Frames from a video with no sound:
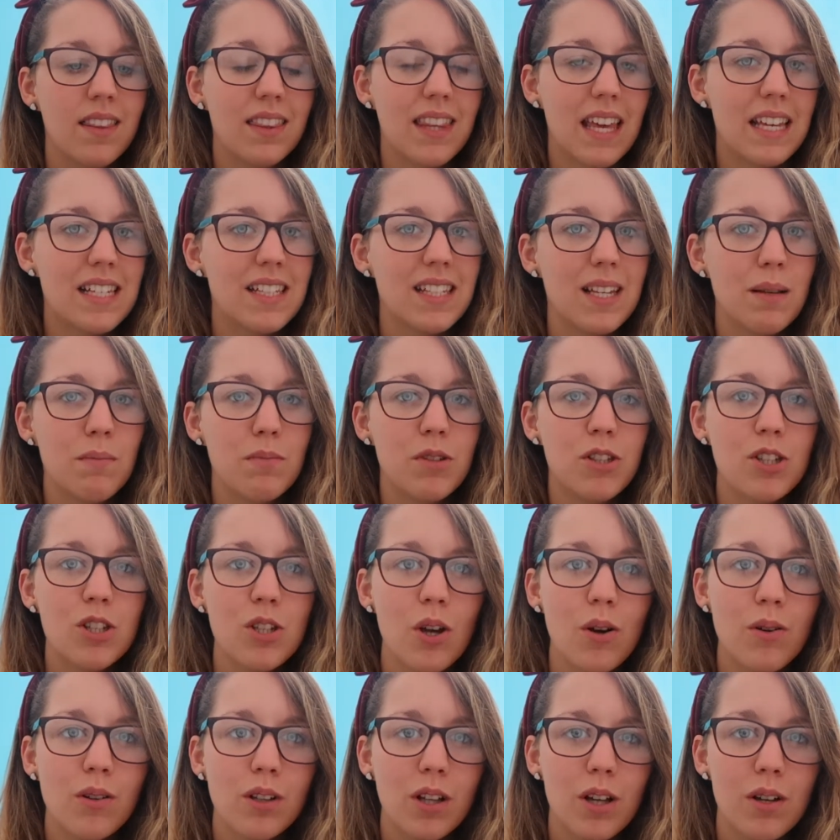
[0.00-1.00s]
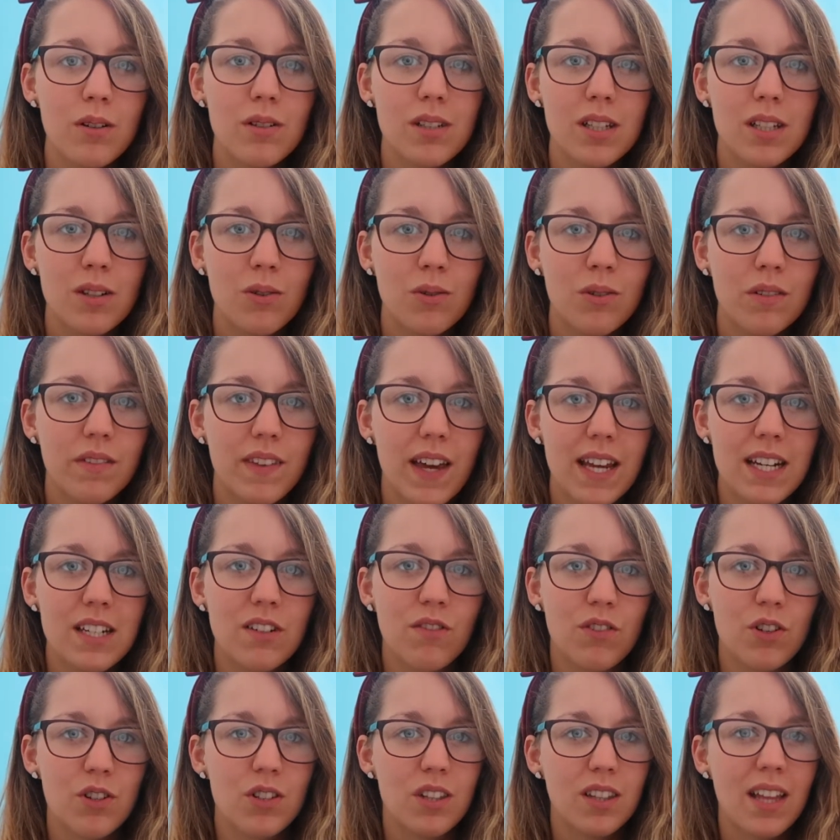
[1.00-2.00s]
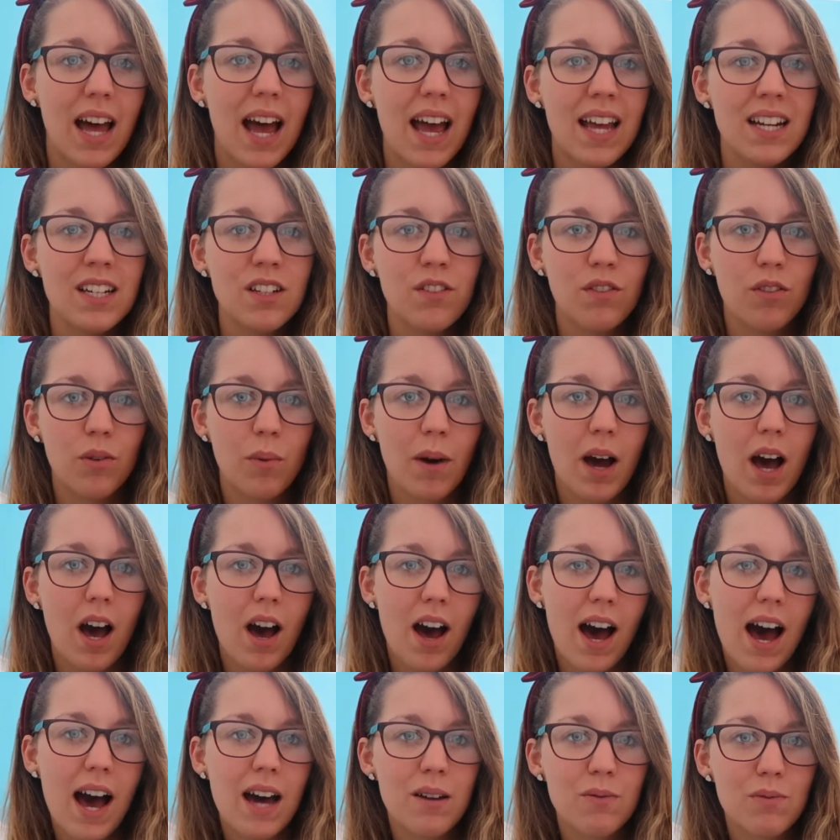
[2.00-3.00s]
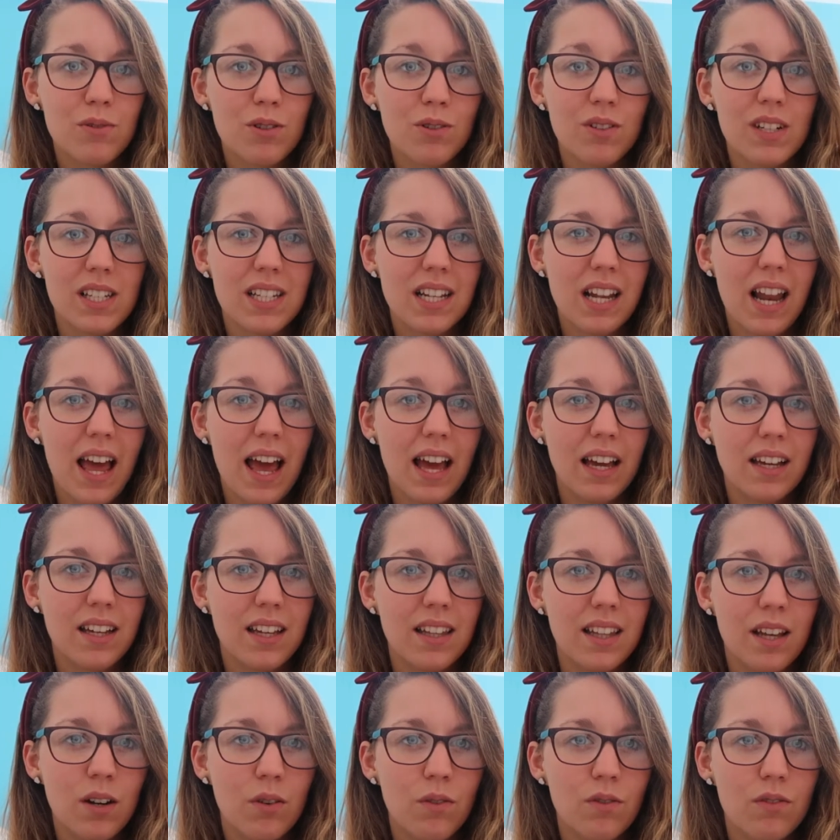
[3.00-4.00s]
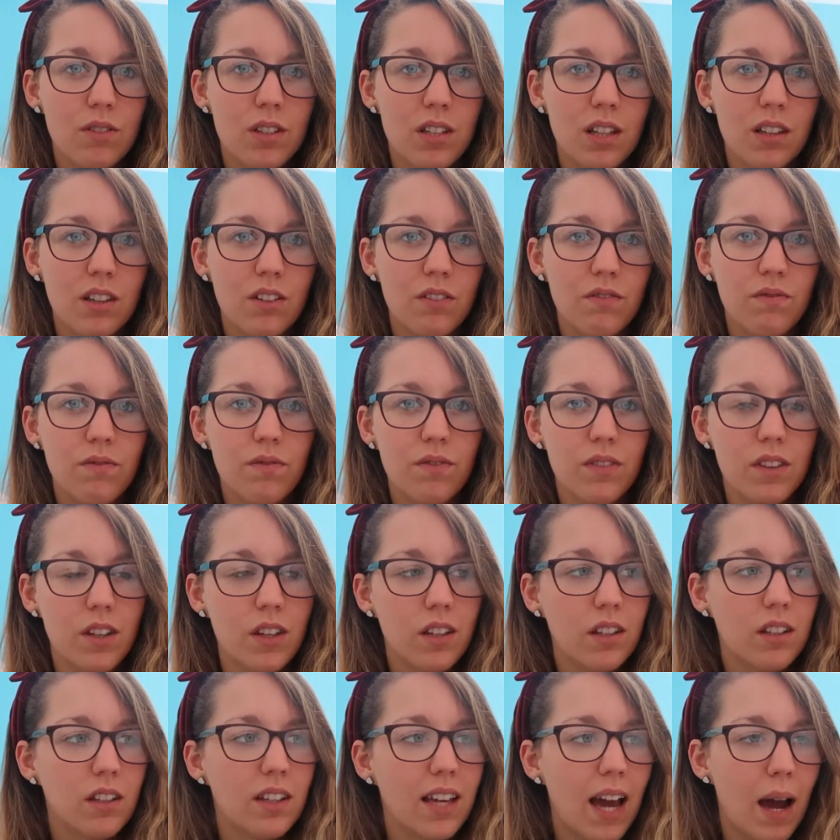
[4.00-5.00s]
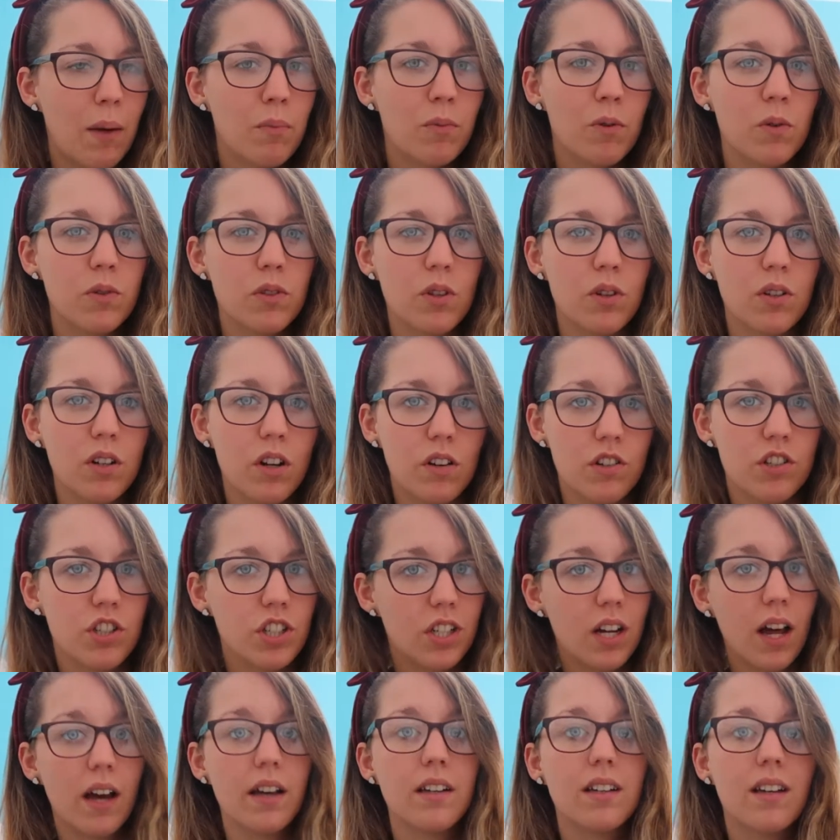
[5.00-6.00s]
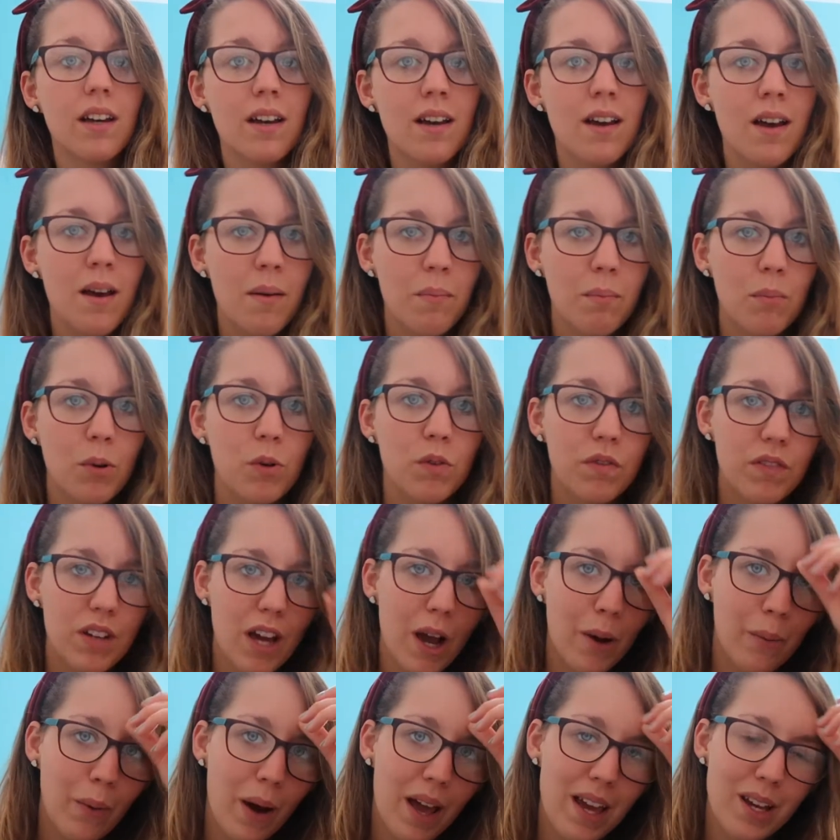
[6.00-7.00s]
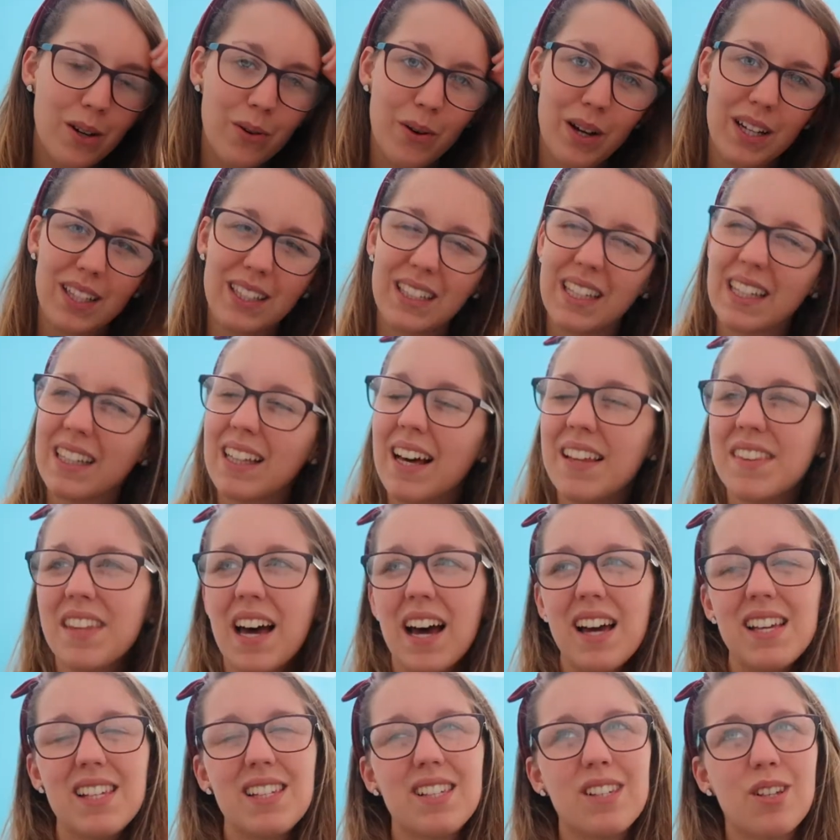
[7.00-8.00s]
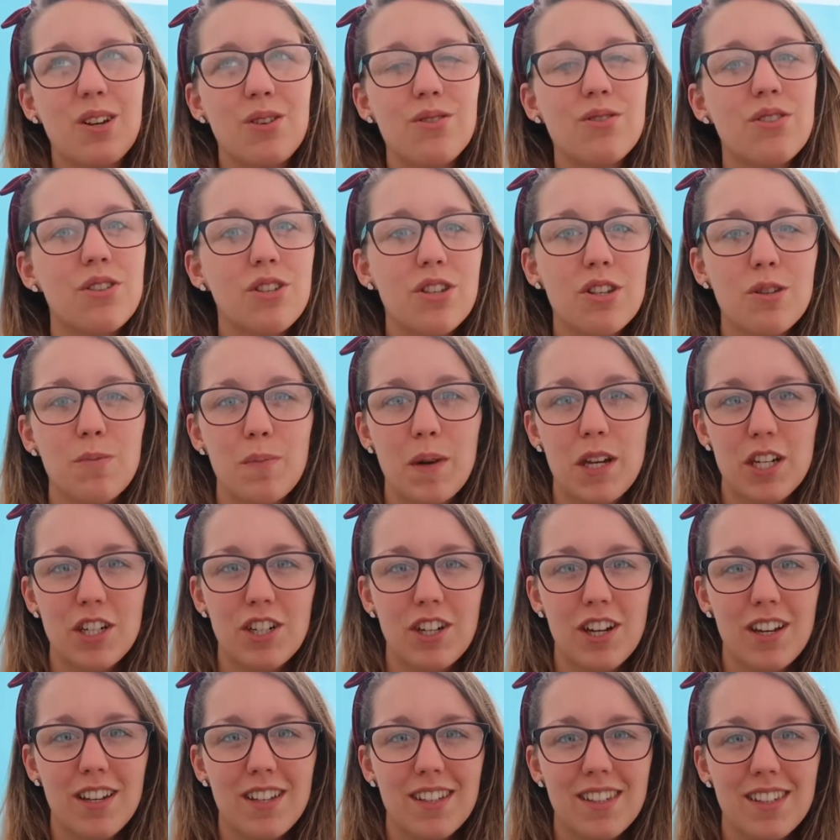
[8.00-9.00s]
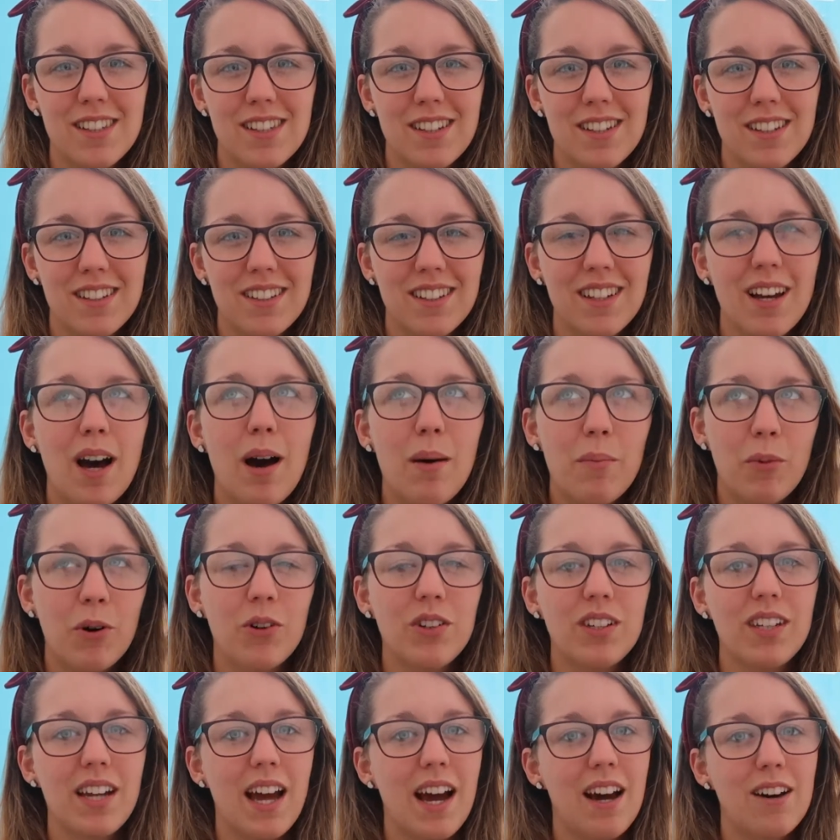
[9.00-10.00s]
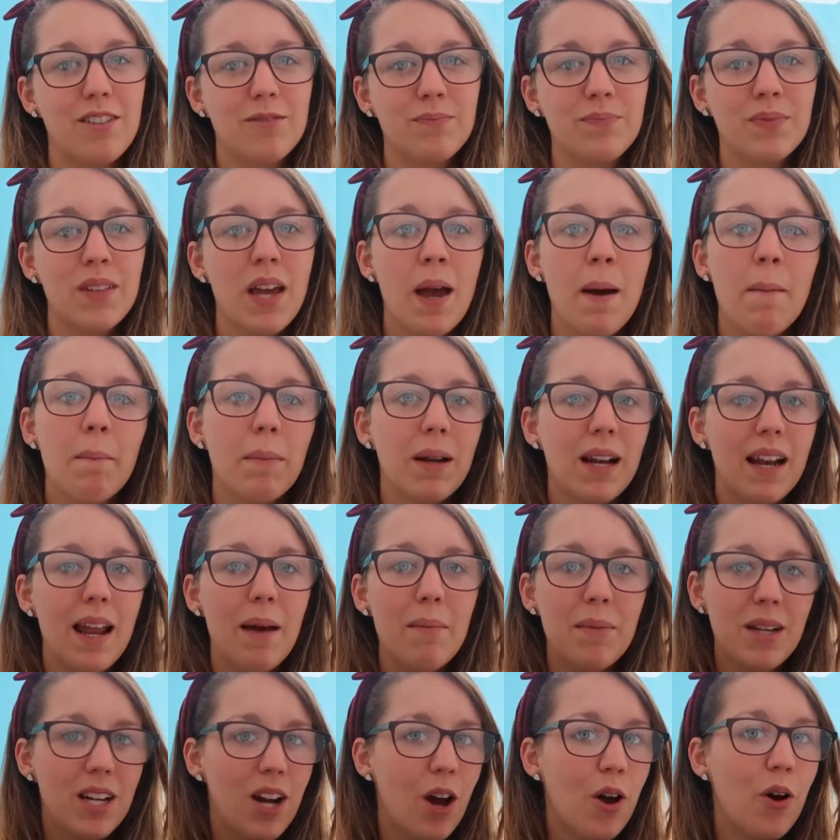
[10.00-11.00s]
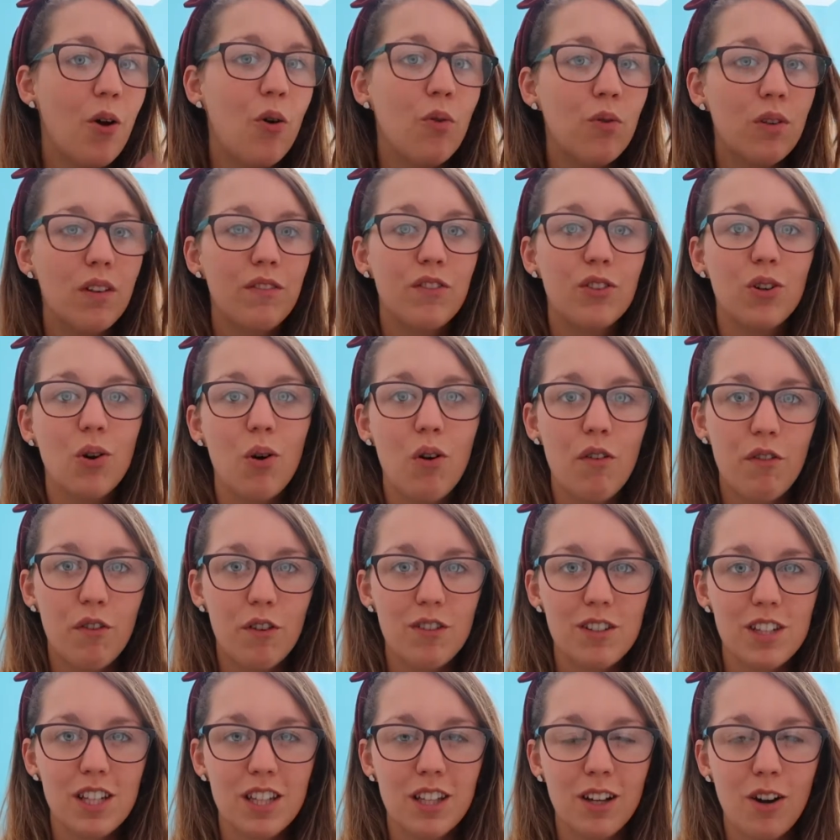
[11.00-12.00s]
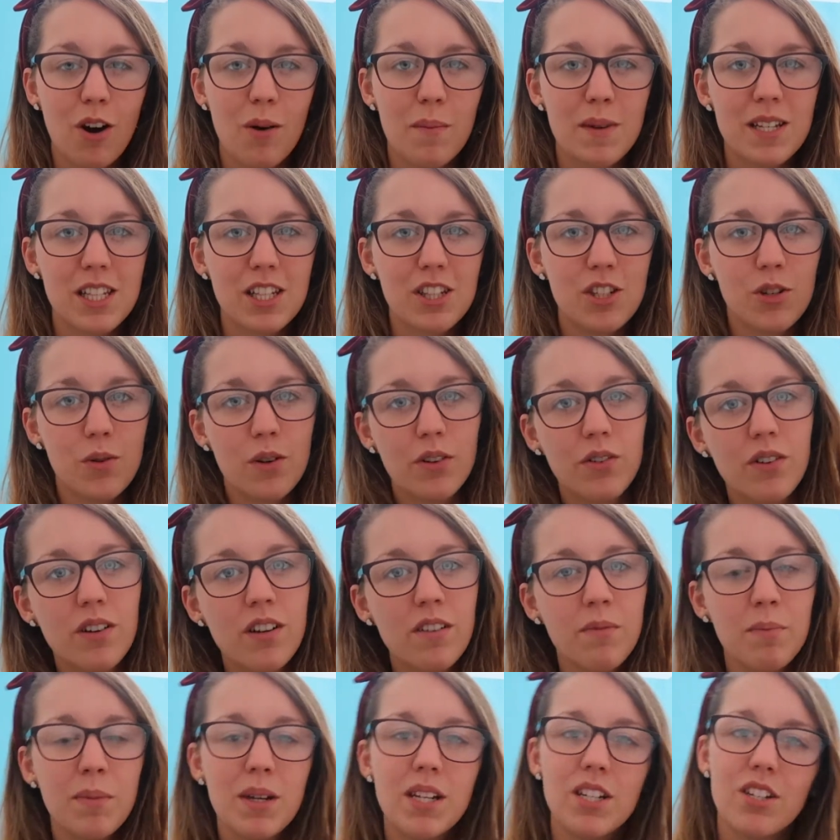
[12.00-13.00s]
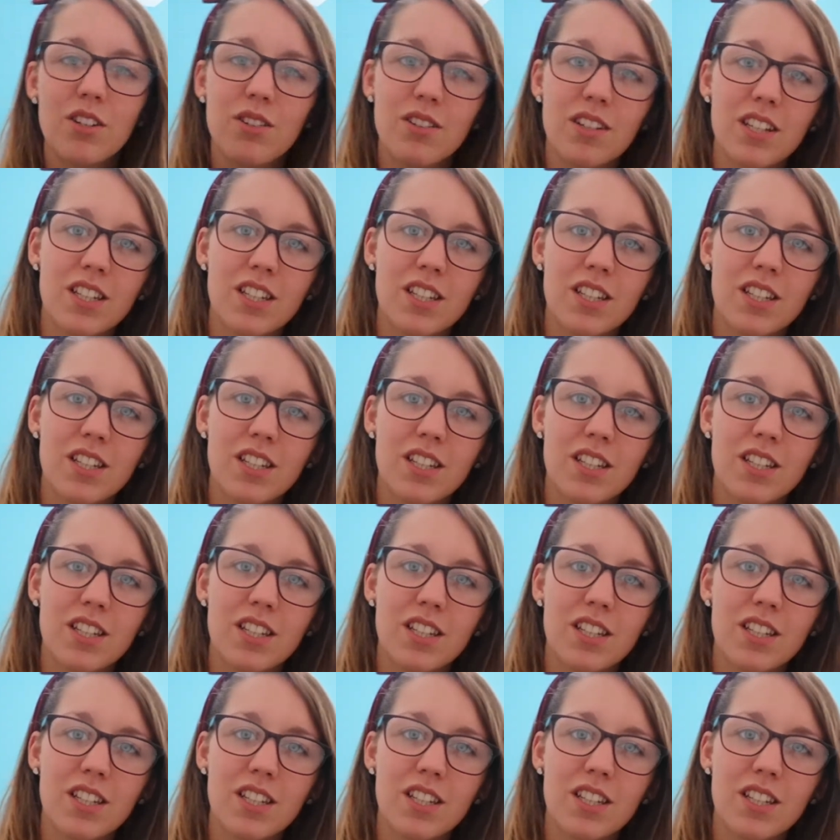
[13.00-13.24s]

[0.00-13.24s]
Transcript: They seemed so close in all of the interviews. And that interview where her hand was on his leg and then all of a sudden the, the camera was on her and she like moved it away quickly. Like that is so suspicious come on now but let me know all of your thoughts in the comments do you agree with me do you